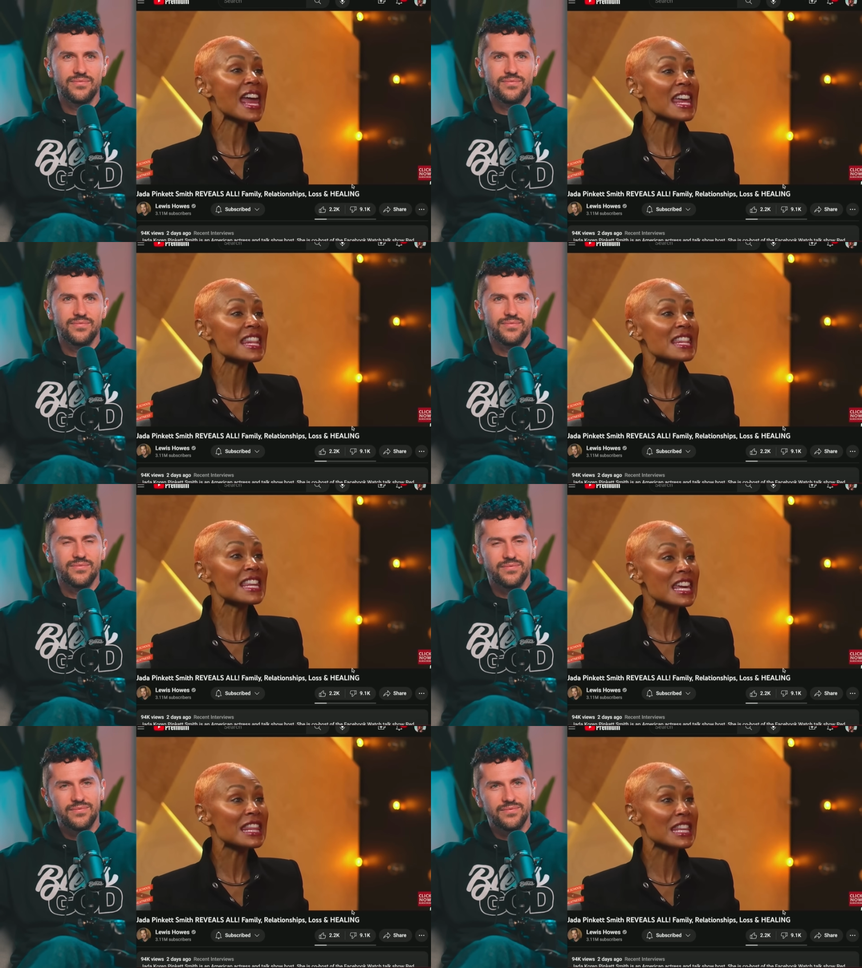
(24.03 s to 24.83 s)

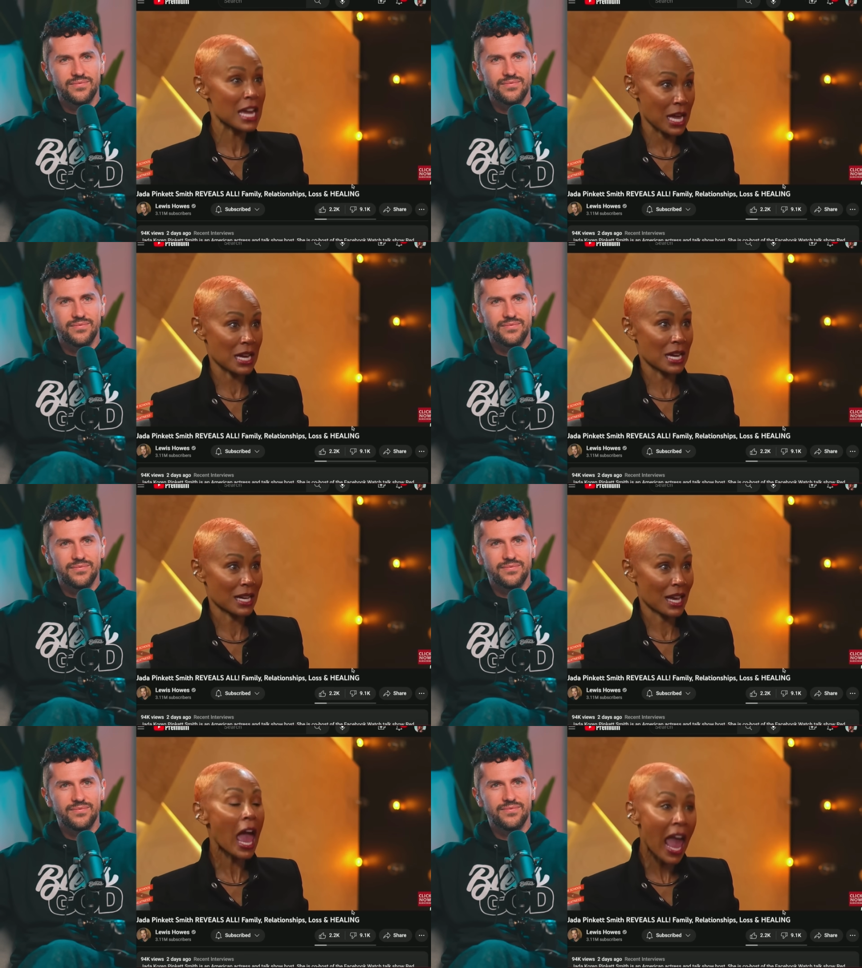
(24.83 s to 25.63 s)
Speaker 1: philosophy. Anything. You tried
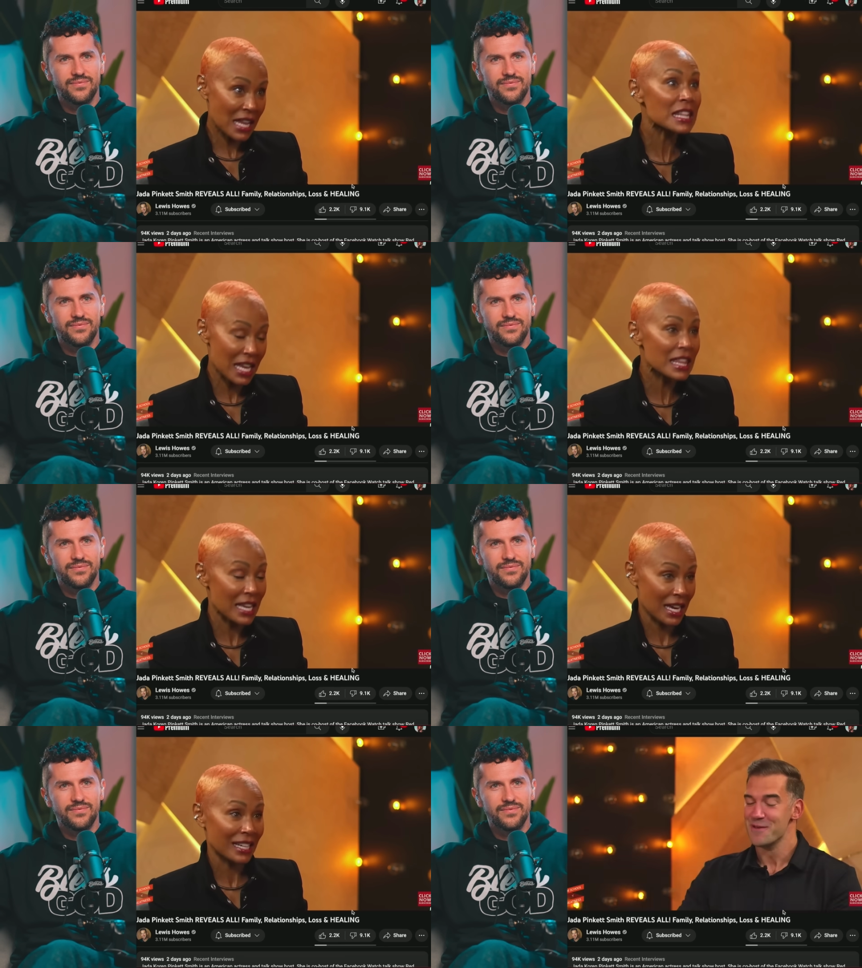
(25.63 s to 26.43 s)
it. Yeah.
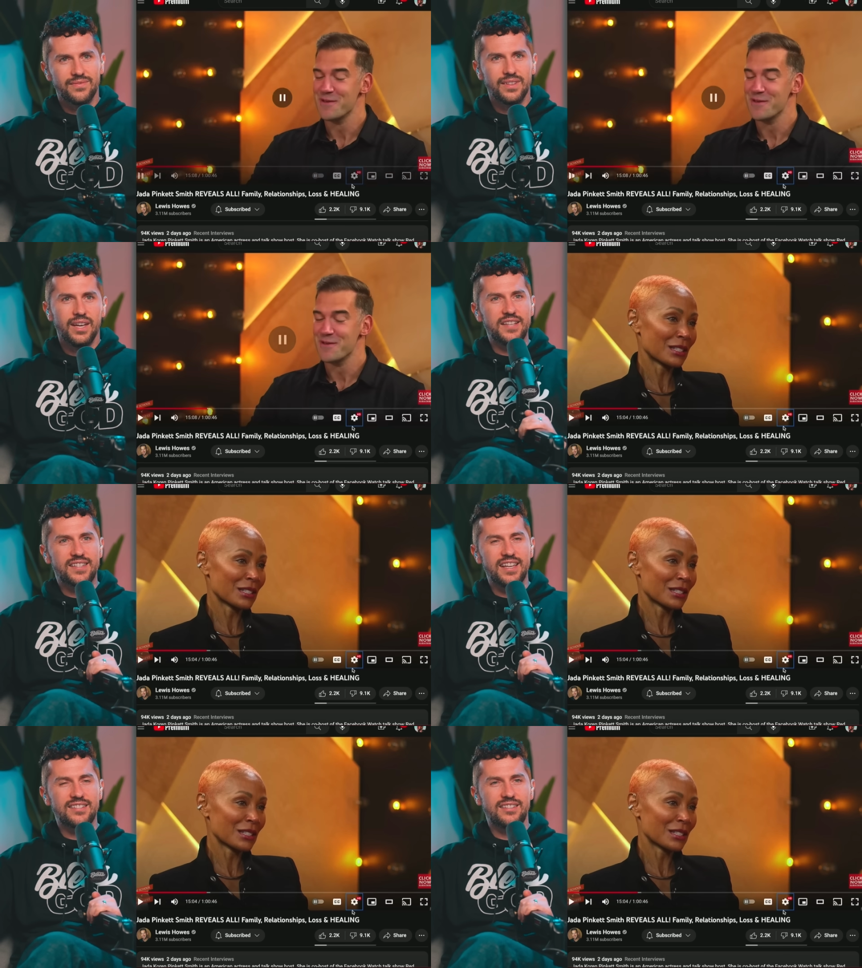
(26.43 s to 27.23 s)
Anything.
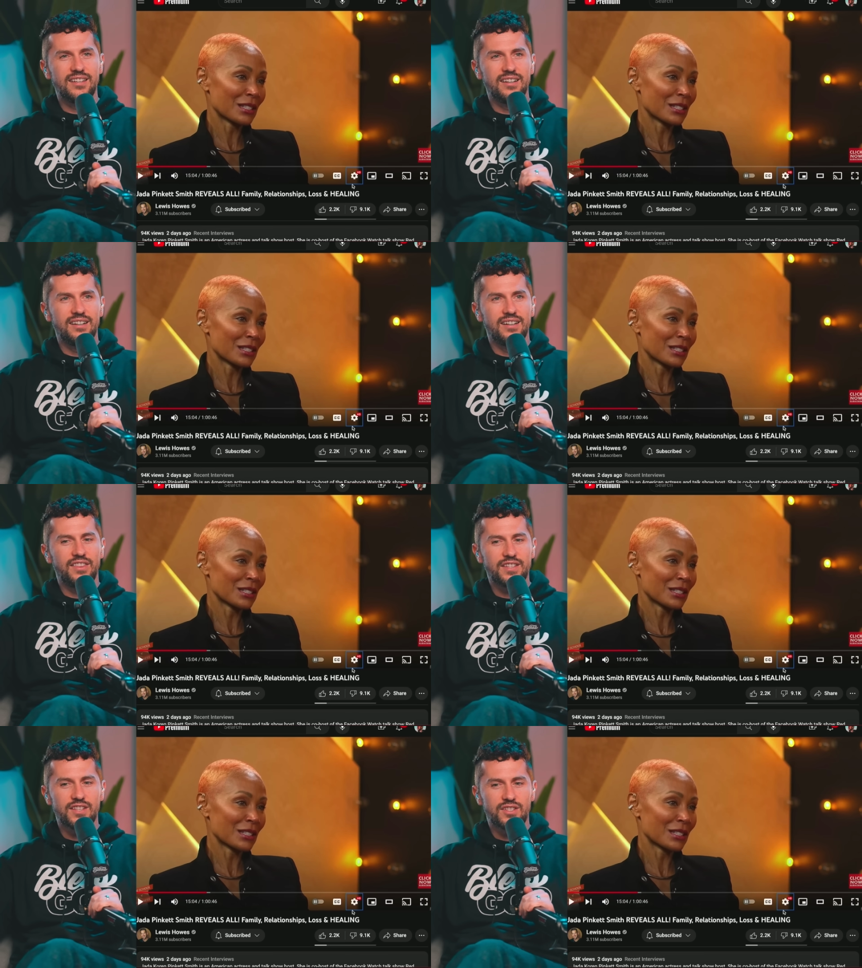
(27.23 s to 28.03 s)
Speaker 2: This is the
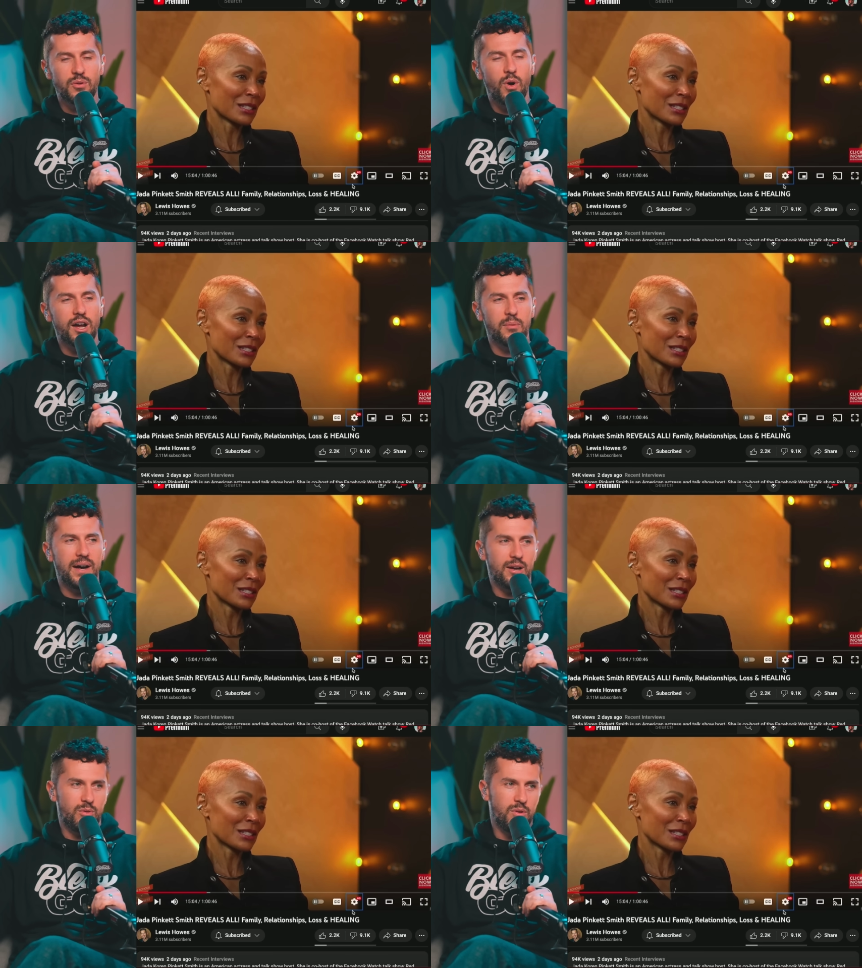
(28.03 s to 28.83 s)
this is the water
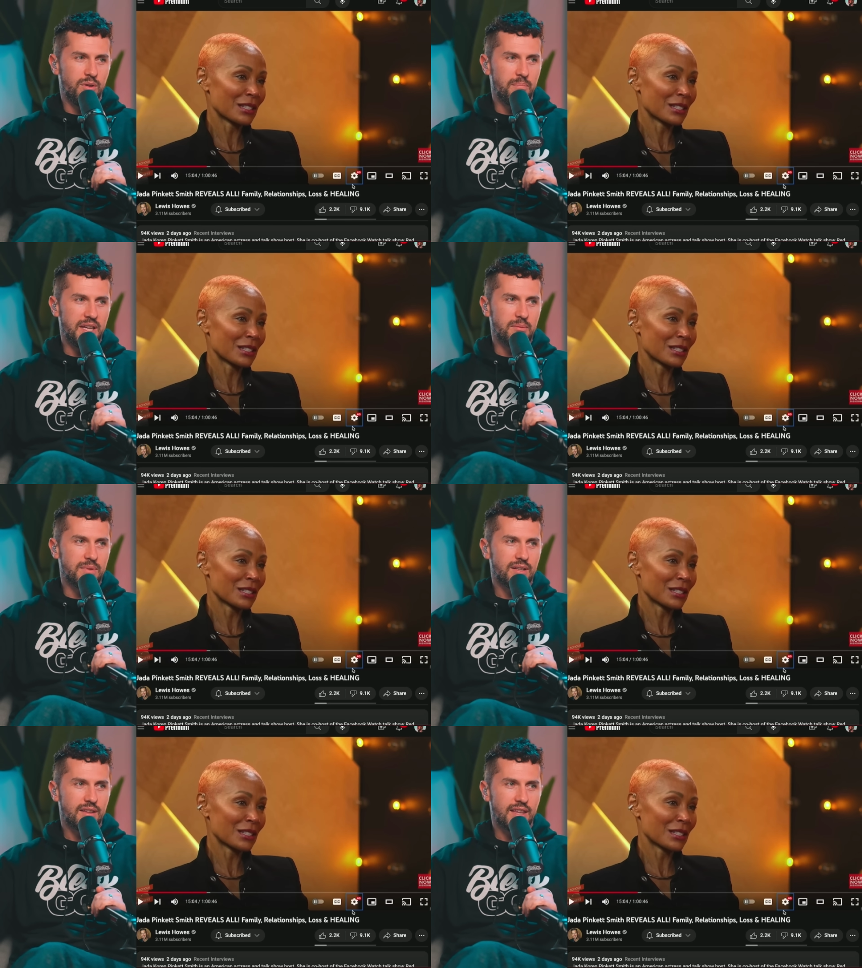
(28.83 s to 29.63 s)
bottle
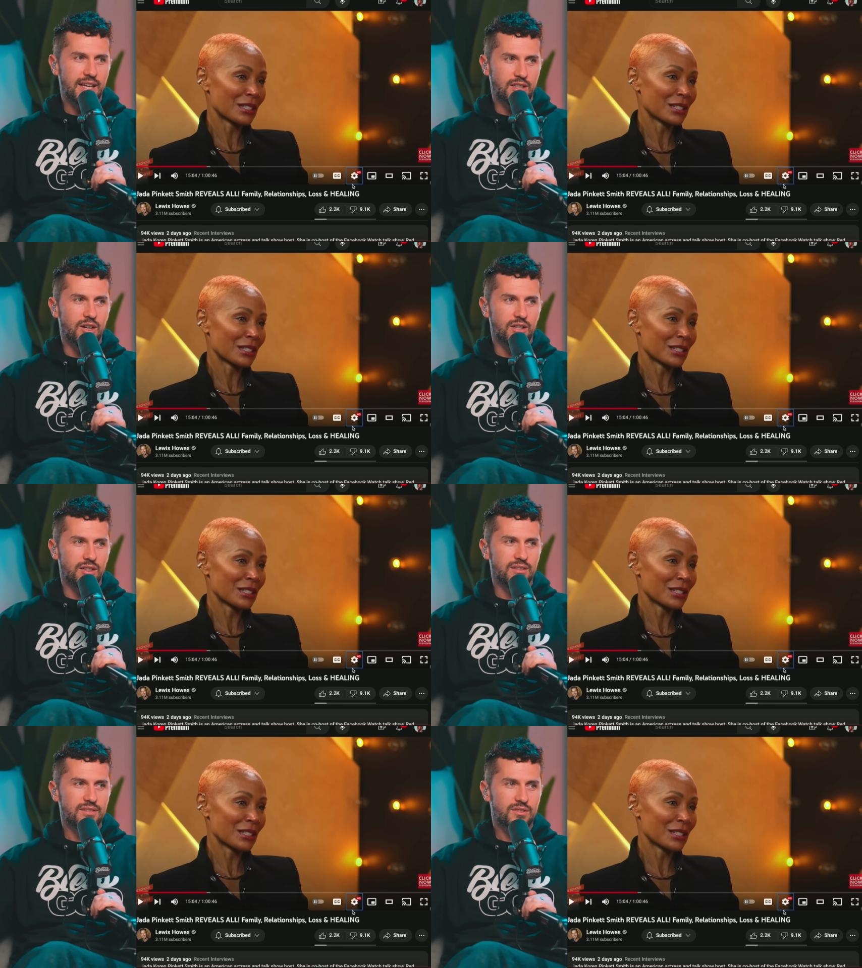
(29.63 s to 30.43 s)
meme that
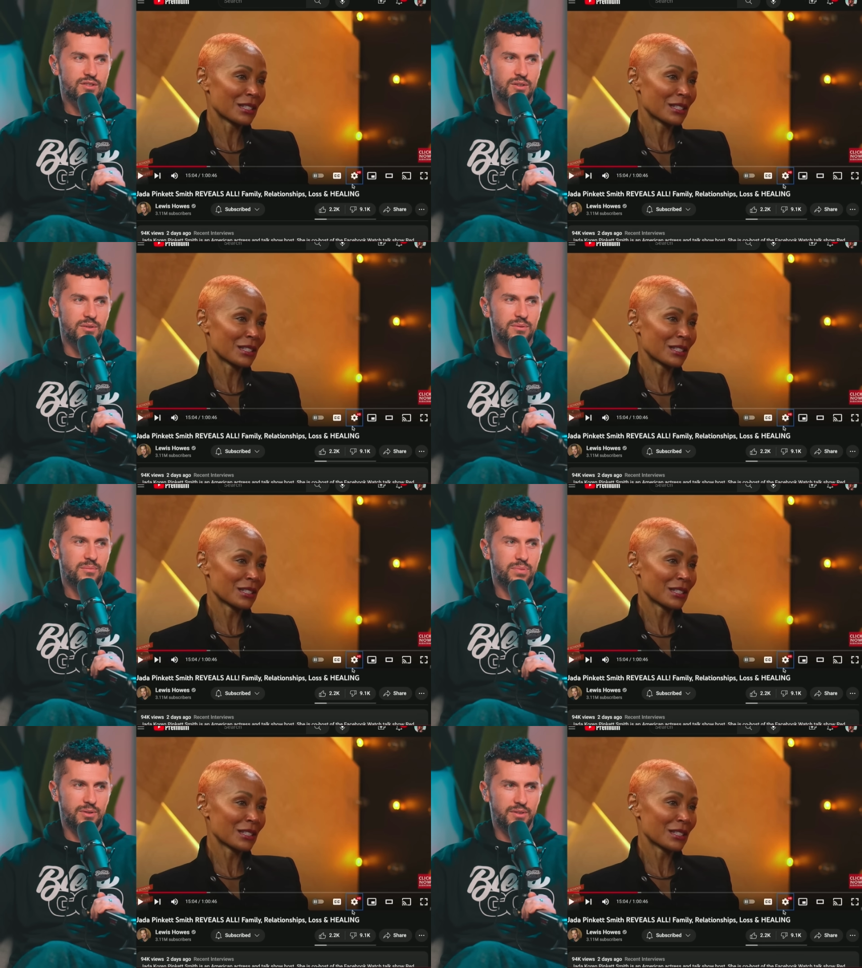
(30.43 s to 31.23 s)
Gungor so
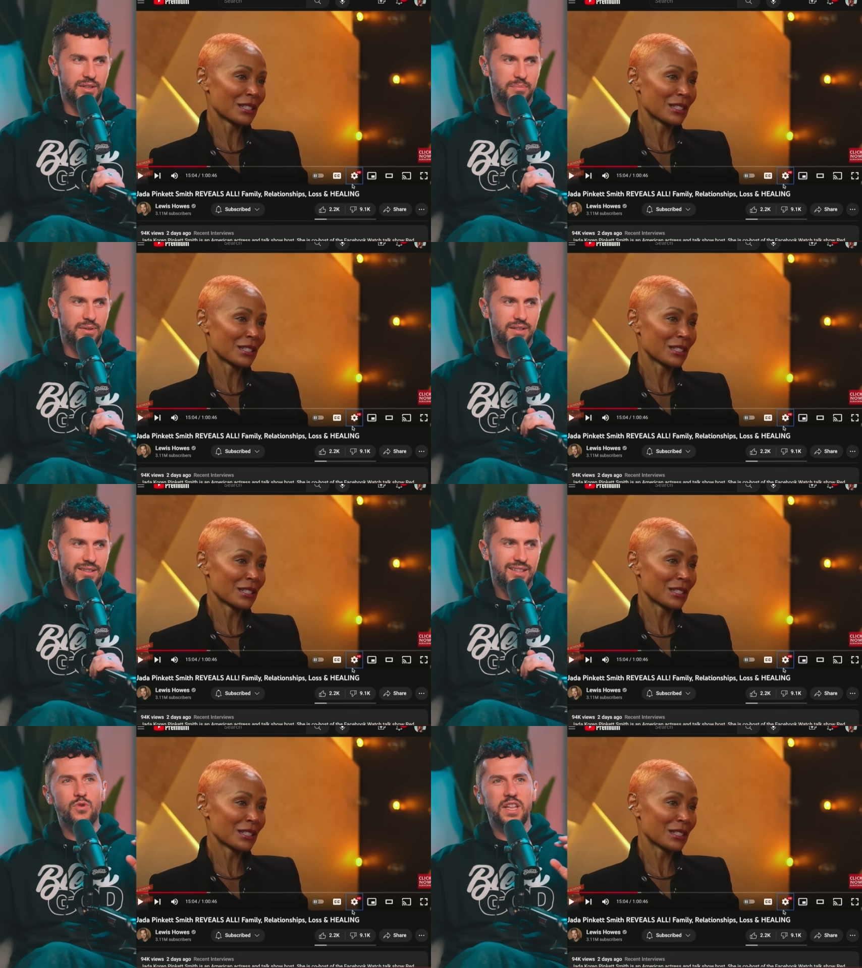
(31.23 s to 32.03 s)
brilliantly put.
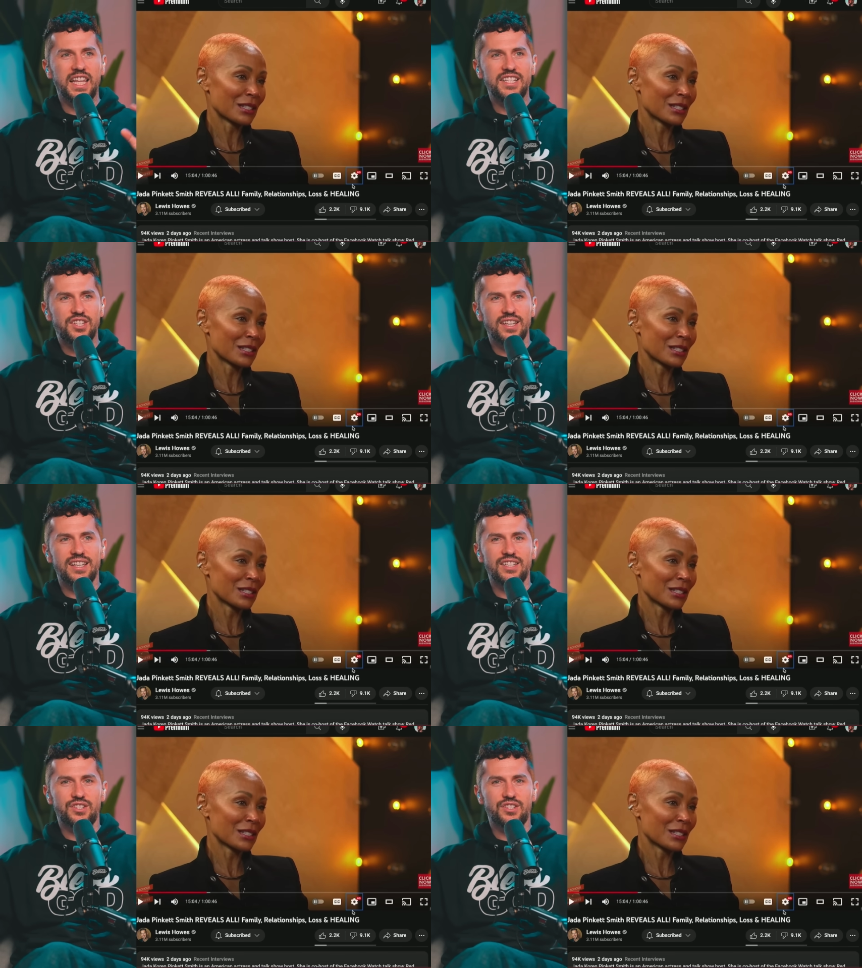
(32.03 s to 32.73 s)
Religion